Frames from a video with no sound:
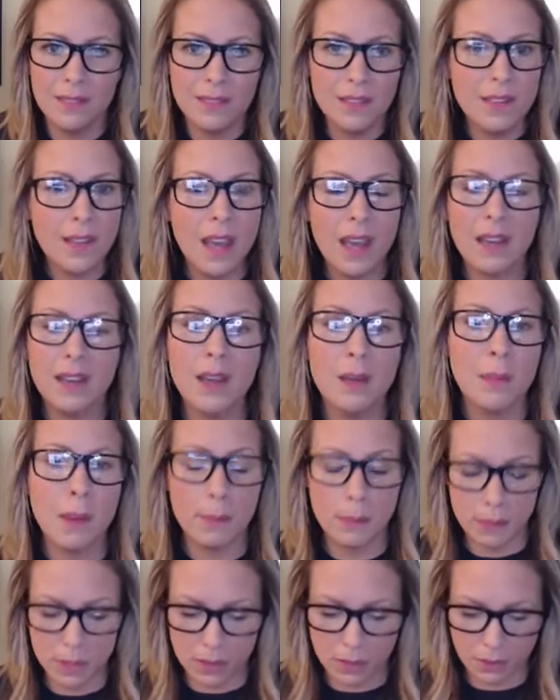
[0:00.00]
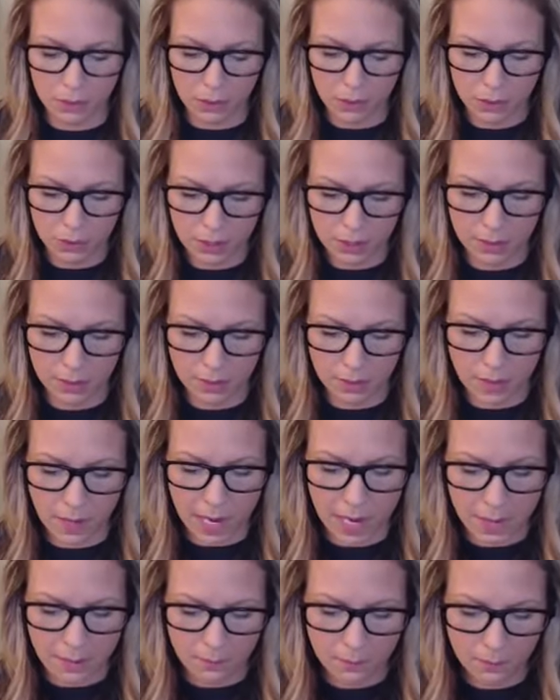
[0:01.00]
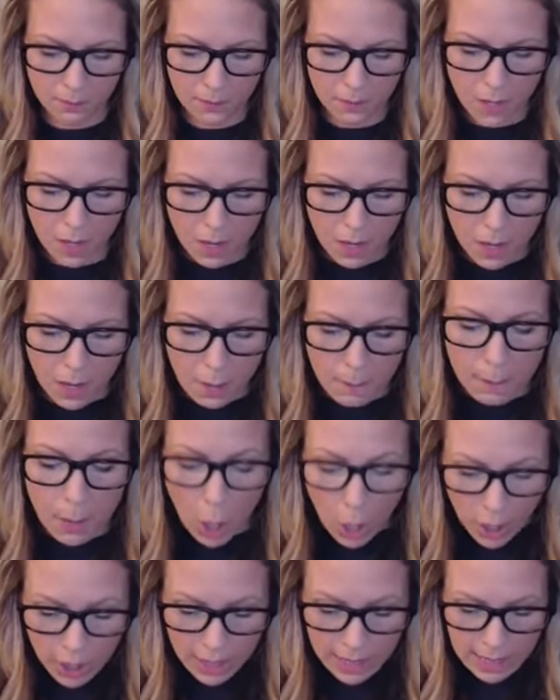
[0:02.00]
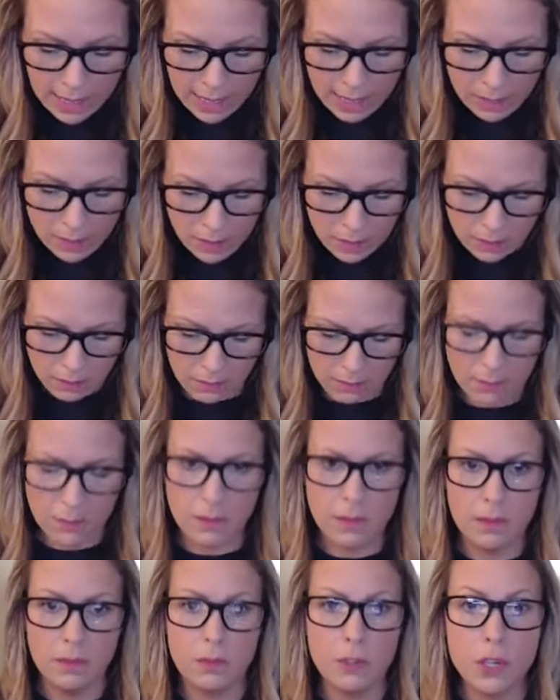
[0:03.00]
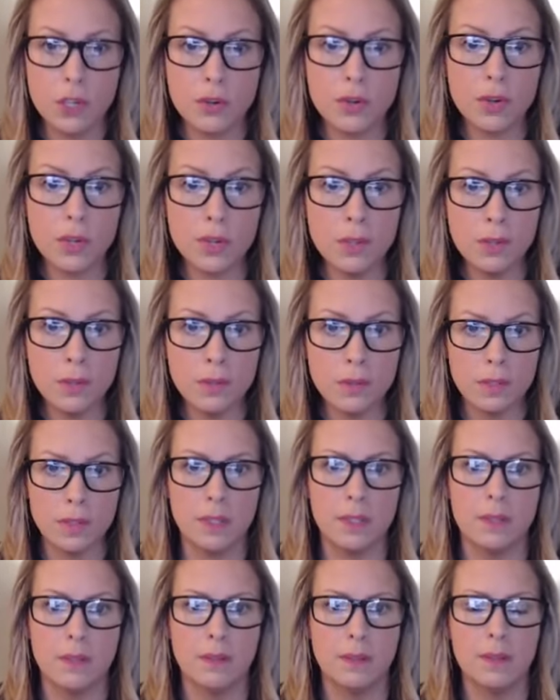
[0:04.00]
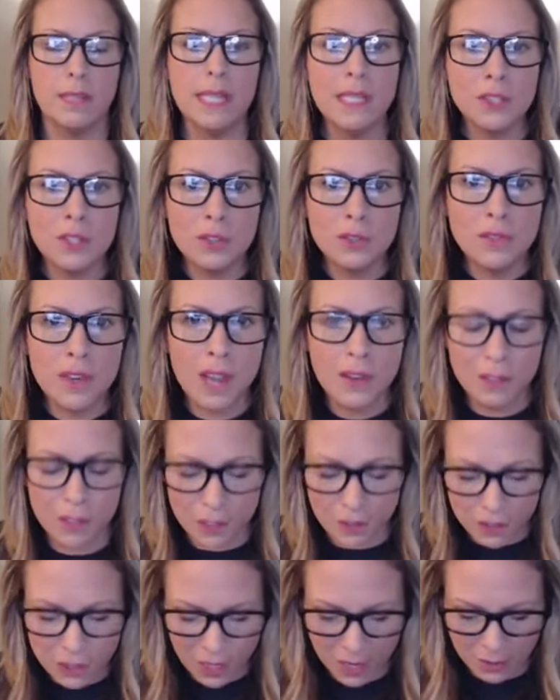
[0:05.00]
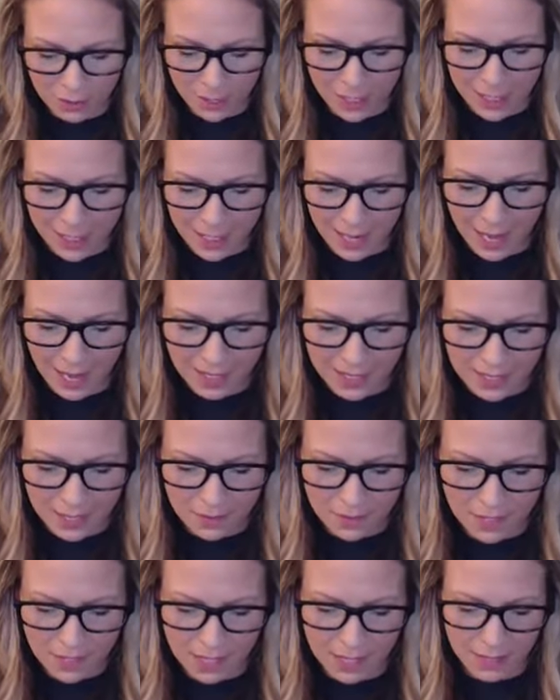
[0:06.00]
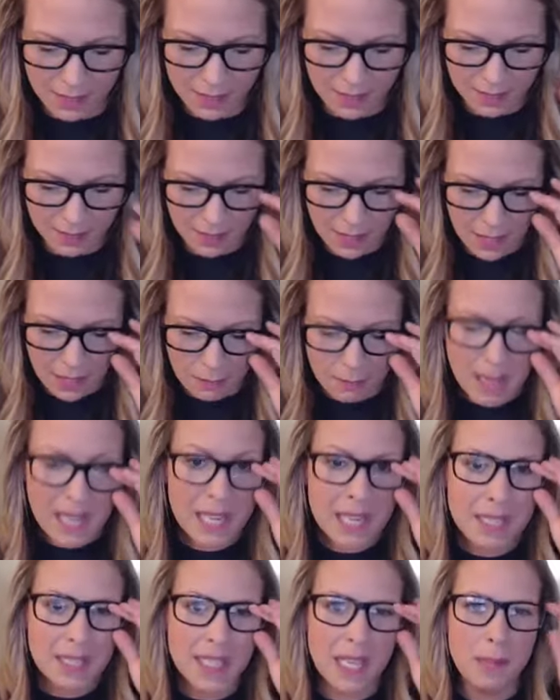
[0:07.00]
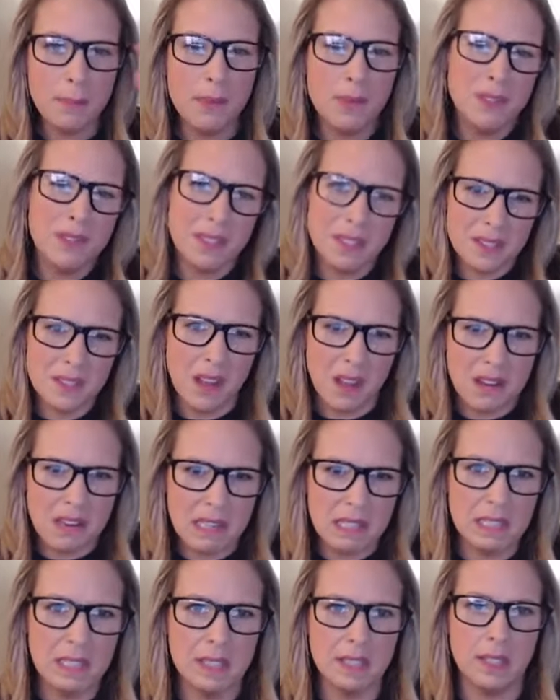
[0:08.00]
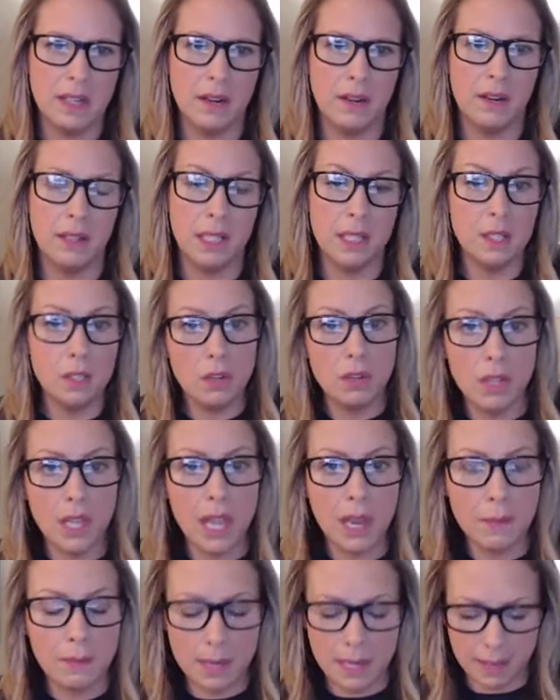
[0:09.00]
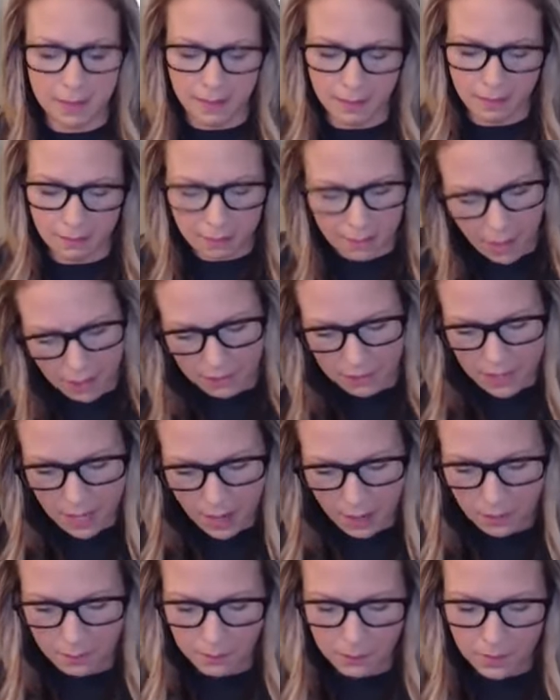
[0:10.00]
You got to come up with solutions, right? Parties, recruits, these are revenue generating activities. Making samples is not necessarily, so it can be left out